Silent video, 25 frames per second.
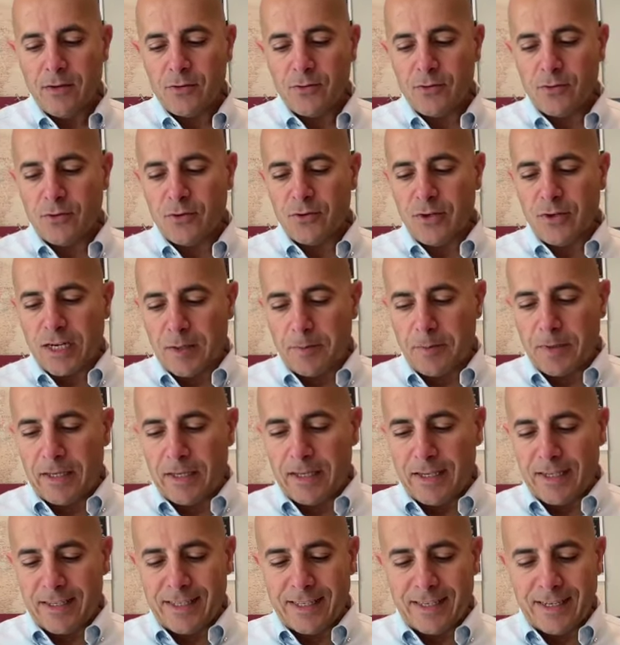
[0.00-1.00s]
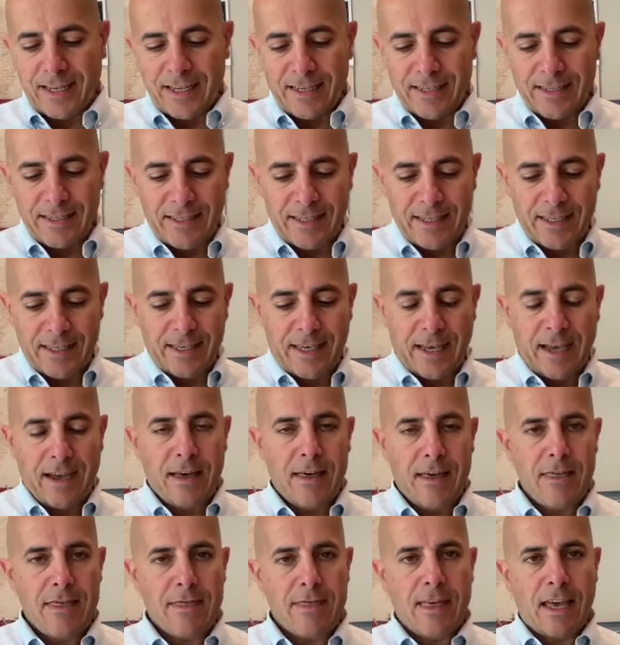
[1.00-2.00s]
Regrettably, it's an
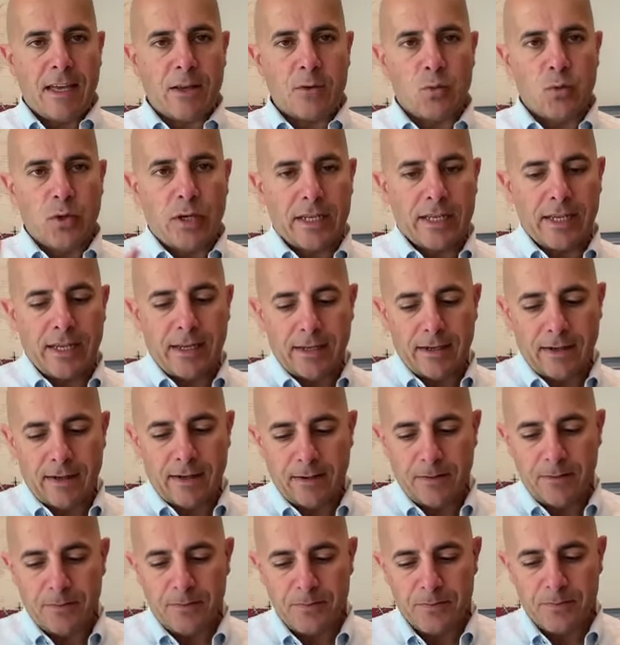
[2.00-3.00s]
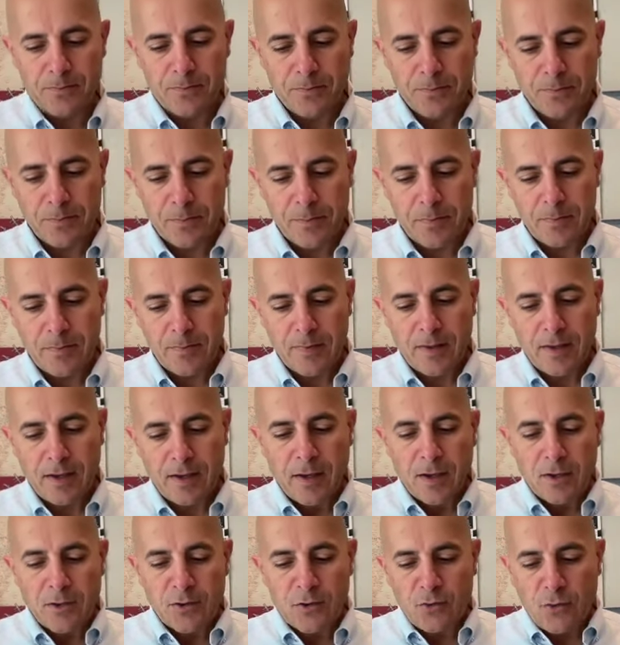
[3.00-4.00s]
idea that will kill.
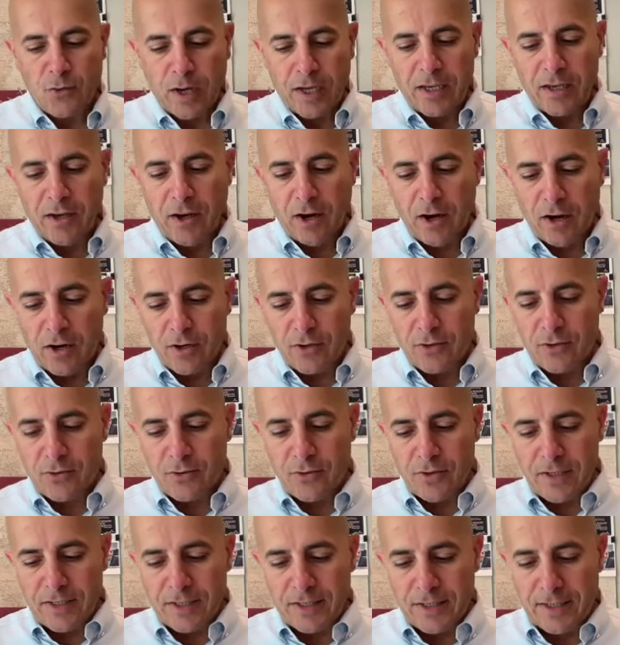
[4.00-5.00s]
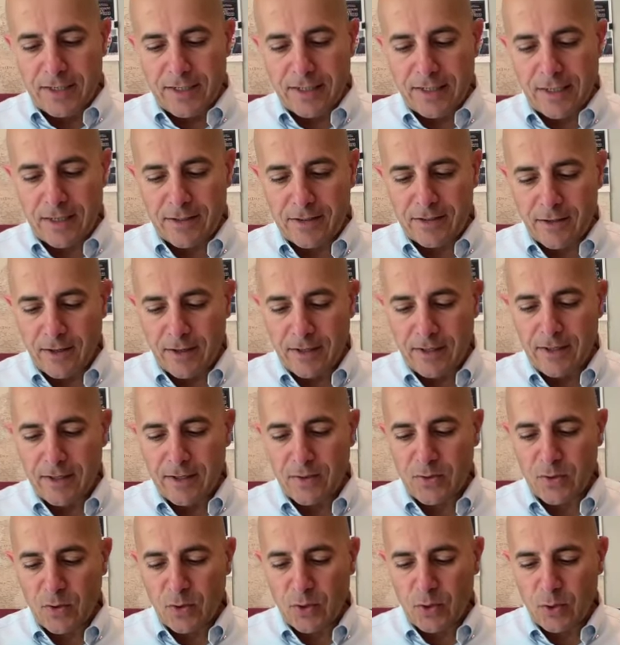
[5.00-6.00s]
Trying harder isn't necessarily the
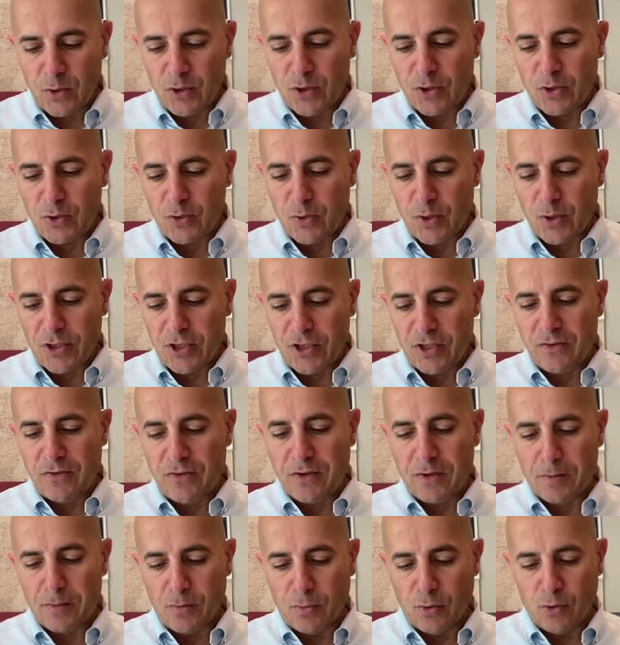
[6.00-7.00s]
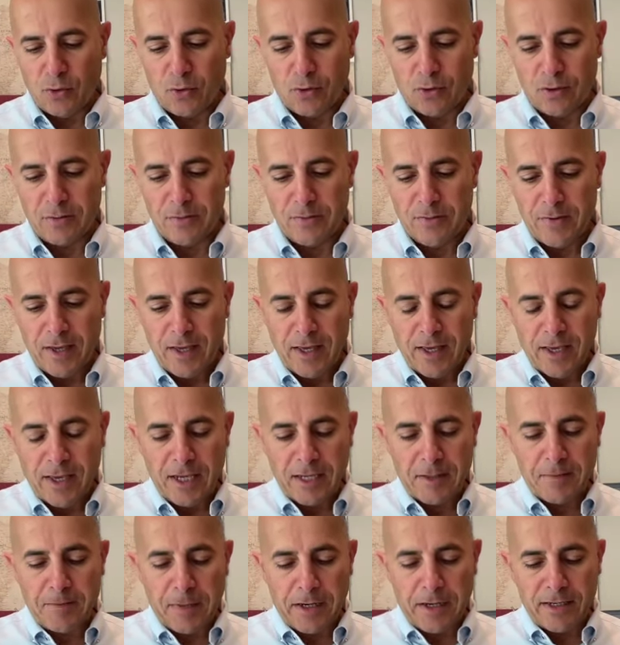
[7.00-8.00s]
solution to achieving more.
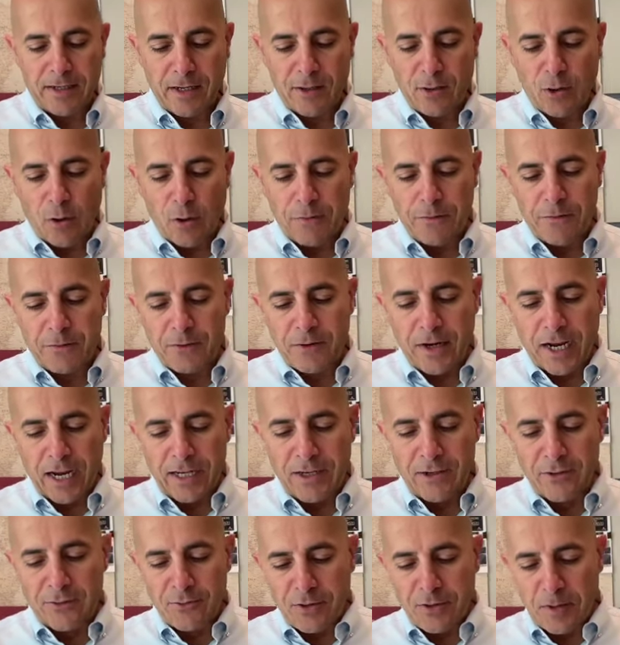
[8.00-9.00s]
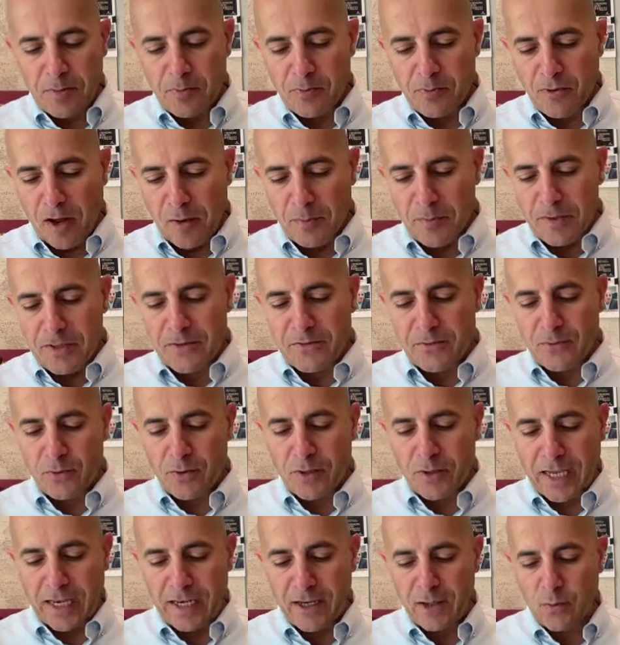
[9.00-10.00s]
It may not offer any real promise for
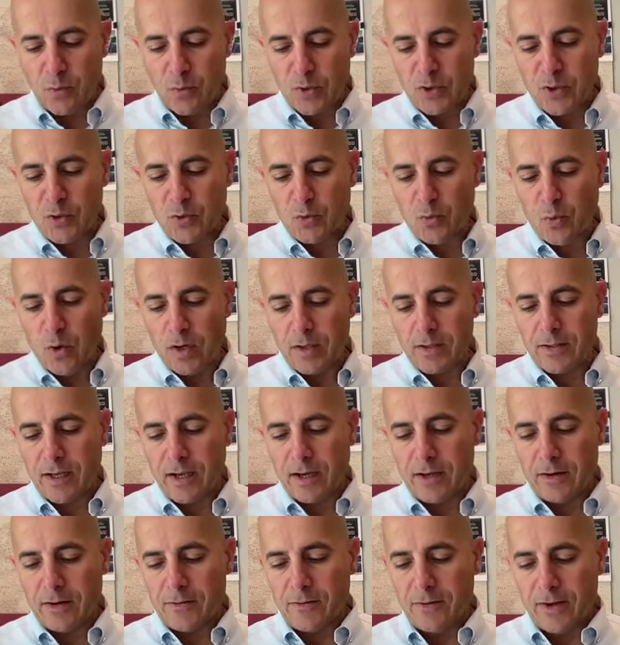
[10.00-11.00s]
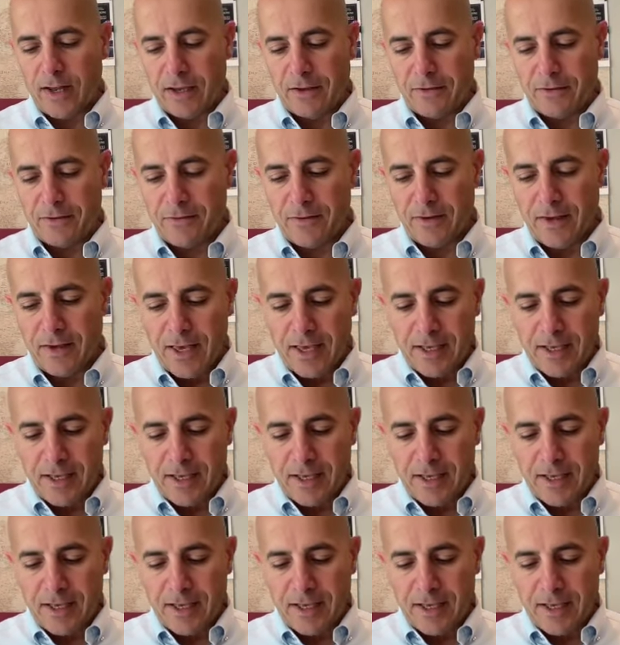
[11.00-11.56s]
getting what you want out of life.